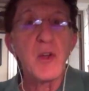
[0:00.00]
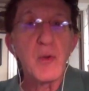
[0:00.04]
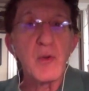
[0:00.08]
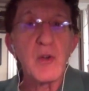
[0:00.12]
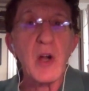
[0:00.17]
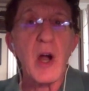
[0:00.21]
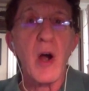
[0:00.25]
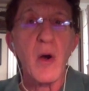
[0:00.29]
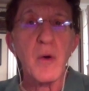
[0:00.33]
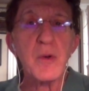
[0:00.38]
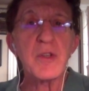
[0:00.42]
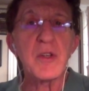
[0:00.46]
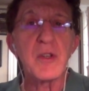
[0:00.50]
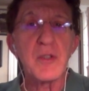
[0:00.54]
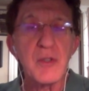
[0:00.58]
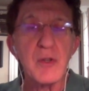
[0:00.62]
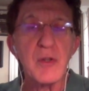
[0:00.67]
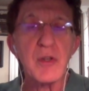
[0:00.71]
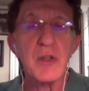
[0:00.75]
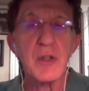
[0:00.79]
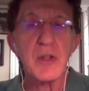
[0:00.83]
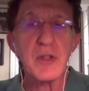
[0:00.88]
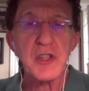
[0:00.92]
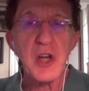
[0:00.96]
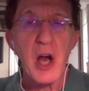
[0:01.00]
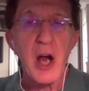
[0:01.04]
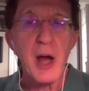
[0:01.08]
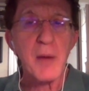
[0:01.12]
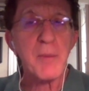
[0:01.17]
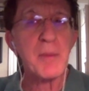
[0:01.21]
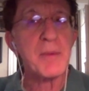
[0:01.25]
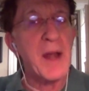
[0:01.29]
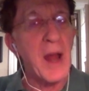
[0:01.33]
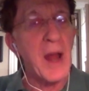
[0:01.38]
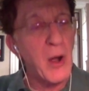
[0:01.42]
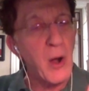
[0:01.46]
you go and you do your
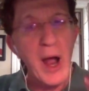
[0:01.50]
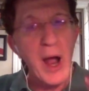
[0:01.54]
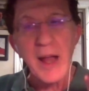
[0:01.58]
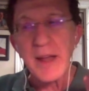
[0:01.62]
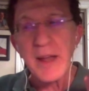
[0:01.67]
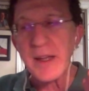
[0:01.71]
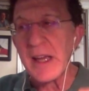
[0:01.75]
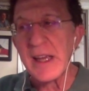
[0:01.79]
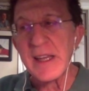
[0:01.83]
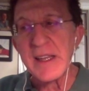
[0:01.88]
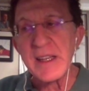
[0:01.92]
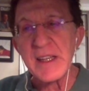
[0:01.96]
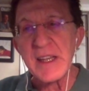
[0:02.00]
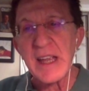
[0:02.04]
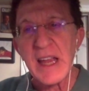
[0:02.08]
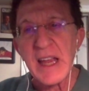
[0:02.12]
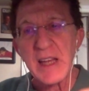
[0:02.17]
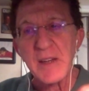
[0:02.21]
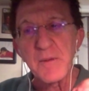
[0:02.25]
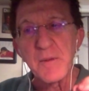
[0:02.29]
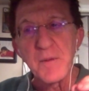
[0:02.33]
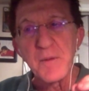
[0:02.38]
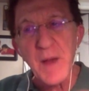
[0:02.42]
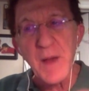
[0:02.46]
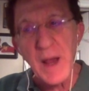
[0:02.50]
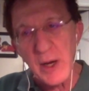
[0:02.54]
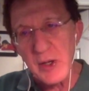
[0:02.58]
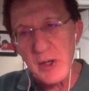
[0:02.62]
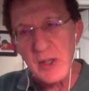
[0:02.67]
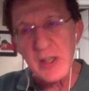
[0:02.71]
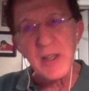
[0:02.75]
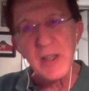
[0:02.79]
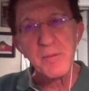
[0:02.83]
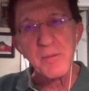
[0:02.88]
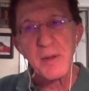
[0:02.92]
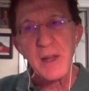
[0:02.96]
job. Now,
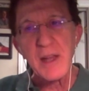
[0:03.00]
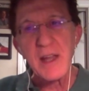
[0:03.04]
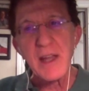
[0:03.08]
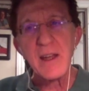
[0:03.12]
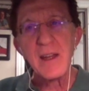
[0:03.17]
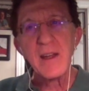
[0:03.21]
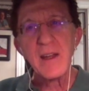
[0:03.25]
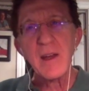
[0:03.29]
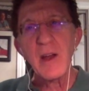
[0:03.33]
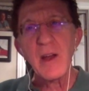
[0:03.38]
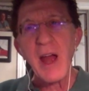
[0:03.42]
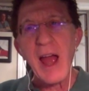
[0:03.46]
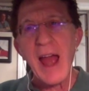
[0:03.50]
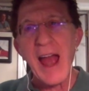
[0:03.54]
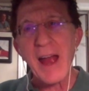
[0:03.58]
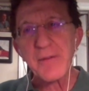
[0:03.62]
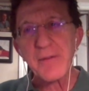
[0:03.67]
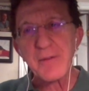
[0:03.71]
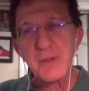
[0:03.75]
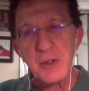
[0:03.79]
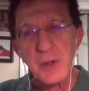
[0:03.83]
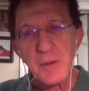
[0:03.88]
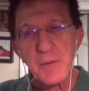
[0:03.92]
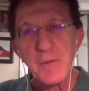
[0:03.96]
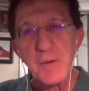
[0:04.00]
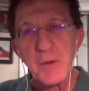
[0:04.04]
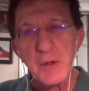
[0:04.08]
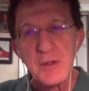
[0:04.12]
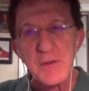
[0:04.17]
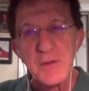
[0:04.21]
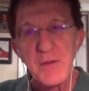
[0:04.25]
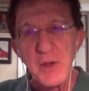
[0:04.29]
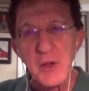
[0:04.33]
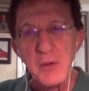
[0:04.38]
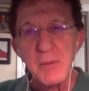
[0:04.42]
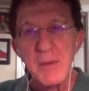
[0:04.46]
invariably, after the
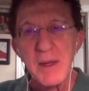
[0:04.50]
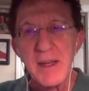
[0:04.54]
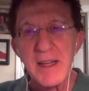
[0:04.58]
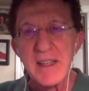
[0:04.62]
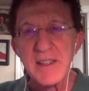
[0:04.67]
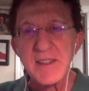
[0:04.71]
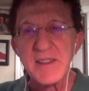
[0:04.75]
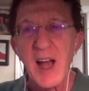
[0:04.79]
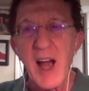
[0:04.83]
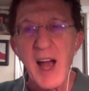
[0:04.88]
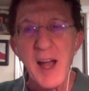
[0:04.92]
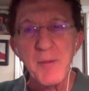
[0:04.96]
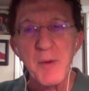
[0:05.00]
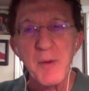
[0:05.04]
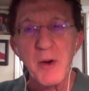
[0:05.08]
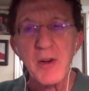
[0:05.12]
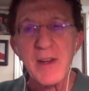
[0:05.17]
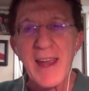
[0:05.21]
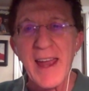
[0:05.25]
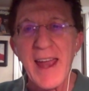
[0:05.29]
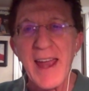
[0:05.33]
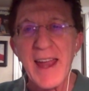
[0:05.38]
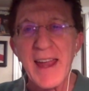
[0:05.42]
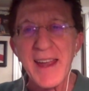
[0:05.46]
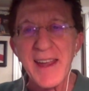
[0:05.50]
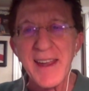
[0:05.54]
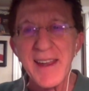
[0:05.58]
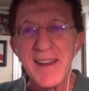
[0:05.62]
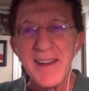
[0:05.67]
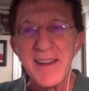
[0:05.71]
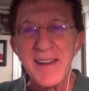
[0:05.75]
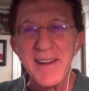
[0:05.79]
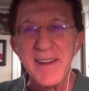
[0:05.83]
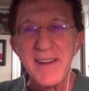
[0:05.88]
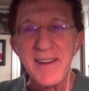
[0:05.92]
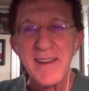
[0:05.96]
first few minutes, I'm okay.
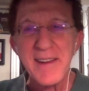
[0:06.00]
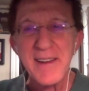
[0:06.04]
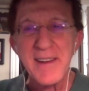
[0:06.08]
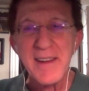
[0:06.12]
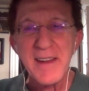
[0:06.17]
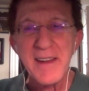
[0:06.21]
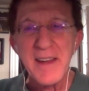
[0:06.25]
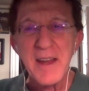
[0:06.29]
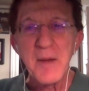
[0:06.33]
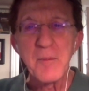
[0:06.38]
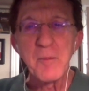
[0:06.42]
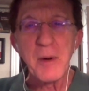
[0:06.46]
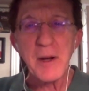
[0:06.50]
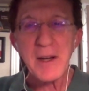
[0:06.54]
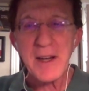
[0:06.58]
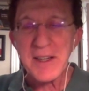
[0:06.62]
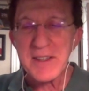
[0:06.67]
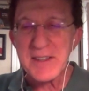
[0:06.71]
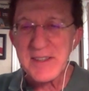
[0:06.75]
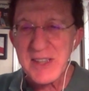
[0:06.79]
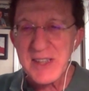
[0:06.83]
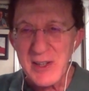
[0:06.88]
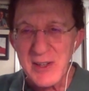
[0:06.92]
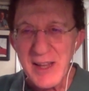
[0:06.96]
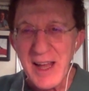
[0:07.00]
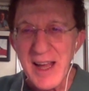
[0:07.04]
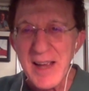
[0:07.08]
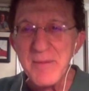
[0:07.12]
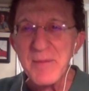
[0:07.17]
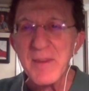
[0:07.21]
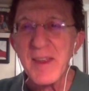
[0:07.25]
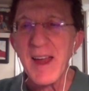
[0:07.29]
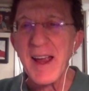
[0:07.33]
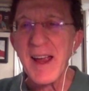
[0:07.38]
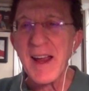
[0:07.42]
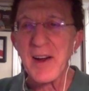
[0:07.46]
But until
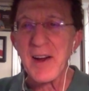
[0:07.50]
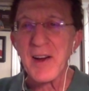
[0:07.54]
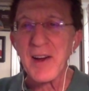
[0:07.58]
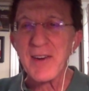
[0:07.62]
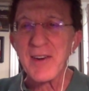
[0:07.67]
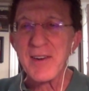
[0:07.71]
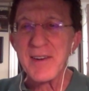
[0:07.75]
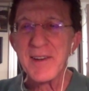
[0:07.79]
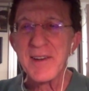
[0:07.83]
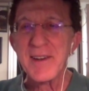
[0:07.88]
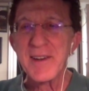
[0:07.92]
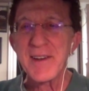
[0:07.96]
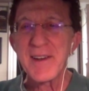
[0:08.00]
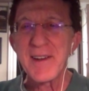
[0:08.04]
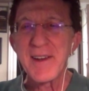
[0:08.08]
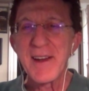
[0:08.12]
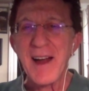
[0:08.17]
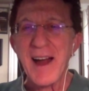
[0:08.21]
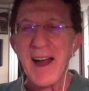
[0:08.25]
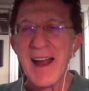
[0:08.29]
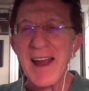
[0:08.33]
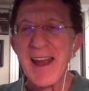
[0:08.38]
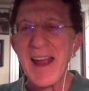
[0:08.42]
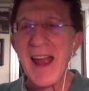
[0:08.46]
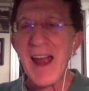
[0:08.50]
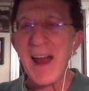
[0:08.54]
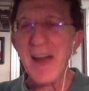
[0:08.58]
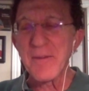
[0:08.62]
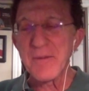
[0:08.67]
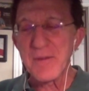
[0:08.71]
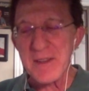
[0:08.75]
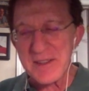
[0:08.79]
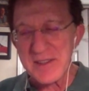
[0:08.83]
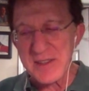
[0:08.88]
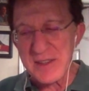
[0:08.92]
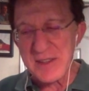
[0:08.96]
I'm there, I
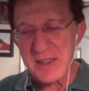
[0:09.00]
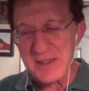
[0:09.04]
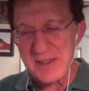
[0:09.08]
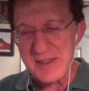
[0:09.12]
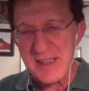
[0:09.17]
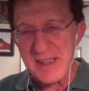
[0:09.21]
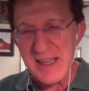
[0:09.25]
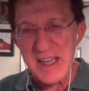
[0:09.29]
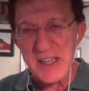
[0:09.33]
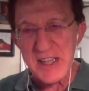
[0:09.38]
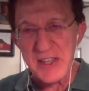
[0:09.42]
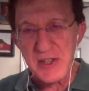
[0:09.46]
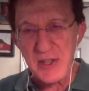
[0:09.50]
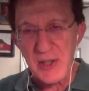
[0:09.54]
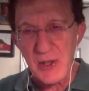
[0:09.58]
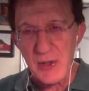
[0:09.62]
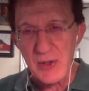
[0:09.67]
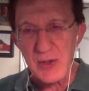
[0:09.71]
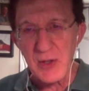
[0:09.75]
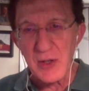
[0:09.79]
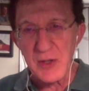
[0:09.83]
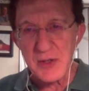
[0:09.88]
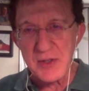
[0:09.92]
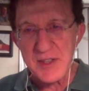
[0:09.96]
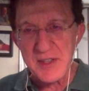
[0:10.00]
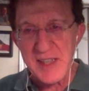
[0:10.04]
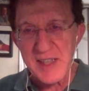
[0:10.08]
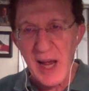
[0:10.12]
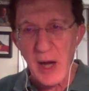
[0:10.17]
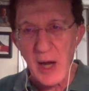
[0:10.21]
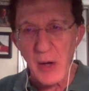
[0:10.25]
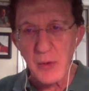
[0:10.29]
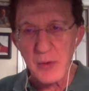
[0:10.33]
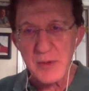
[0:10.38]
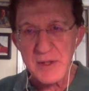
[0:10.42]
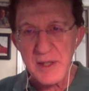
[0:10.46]
have this internal
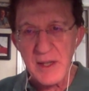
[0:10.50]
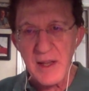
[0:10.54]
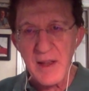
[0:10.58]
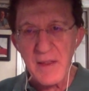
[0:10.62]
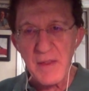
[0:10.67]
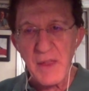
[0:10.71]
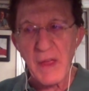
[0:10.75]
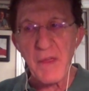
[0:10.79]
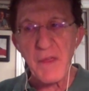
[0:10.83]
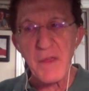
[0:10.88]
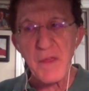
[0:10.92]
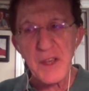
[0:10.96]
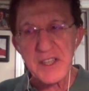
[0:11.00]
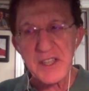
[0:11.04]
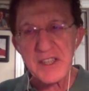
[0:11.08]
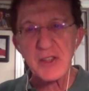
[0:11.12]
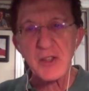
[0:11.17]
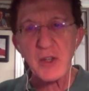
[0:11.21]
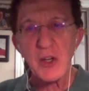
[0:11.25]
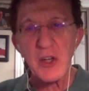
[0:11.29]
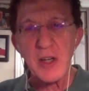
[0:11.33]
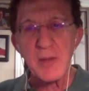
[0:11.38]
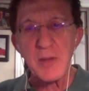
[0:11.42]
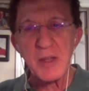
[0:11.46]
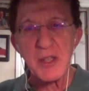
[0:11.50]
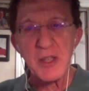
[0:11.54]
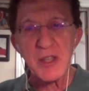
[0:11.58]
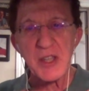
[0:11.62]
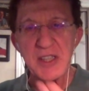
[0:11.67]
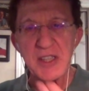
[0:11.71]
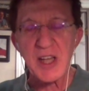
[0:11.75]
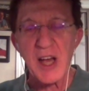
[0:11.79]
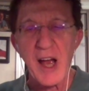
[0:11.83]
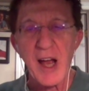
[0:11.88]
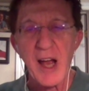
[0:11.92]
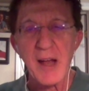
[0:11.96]
doubt that this is going to be
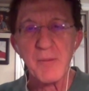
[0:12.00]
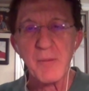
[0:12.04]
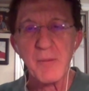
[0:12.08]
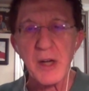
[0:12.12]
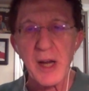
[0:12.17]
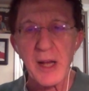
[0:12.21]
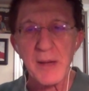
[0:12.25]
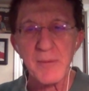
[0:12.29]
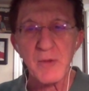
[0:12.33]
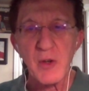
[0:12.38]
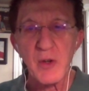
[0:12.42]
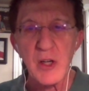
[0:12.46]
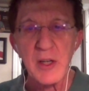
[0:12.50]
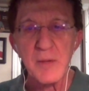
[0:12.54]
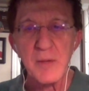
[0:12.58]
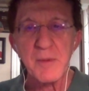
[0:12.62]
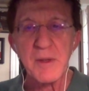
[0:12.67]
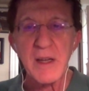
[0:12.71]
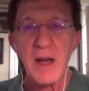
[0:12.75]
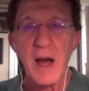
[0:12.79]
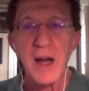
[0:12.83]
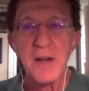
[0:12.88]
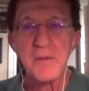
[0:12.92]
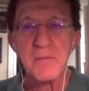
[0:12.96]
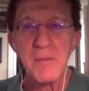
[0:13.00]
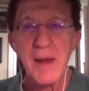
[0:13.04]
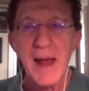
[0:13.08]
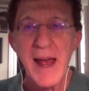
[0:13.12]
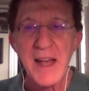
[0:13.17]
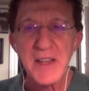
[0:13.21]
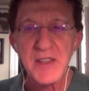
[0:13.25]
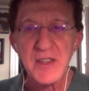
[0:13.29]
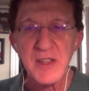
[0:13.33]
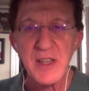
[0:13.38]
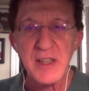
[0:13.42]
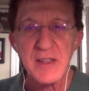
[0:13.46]
the time when I'm going to be
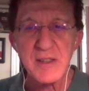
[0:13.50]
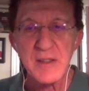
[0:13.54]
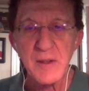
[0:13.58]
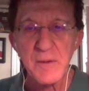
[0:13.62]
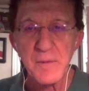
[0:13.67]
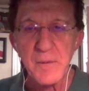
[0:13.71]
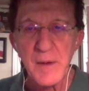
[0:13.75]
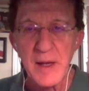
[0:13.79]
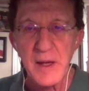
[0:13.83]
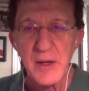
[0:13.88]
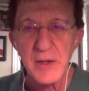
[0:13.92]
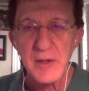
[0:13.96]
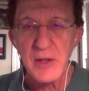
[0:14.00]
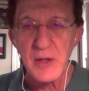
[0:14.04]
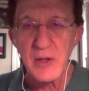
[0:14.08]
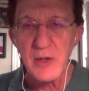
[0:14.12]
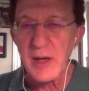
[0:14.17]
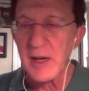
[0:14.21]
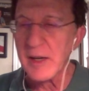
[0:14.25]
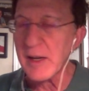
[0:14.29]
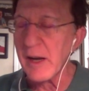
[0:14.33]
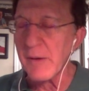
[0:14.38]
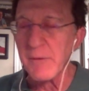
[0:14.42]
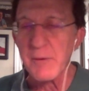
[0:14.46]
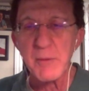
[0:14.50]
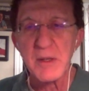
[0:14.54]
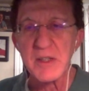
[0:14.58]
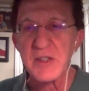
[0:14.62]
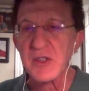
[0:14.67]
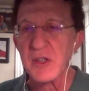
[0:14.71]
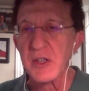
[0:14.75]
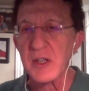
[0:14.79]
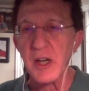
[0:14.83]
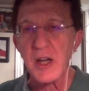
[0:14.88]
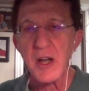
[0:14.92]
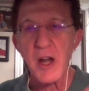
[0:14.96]
unmasked as a failure and
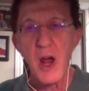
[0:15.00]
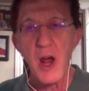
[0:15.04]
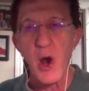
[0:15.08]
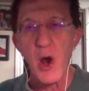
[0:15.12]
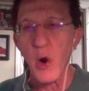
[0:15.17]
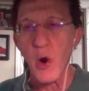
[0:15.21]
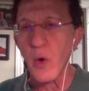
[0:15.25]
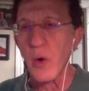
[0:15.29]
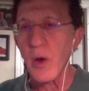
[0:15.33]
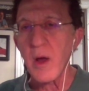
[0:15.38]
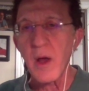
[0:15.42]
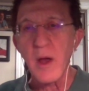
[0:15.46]
everybody's going to know